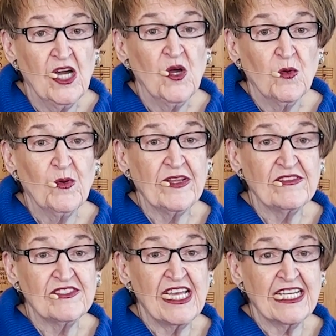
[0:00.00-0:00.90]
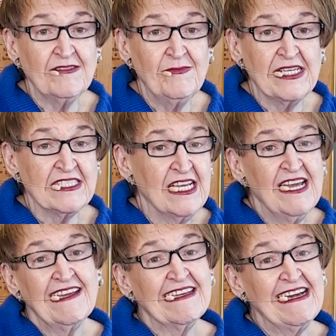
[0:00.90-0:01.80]
with second best.
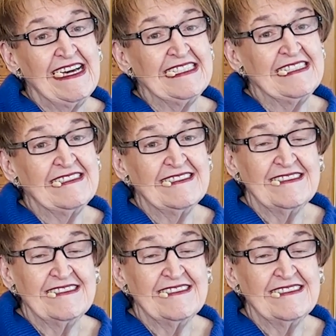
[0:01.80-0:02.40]
God's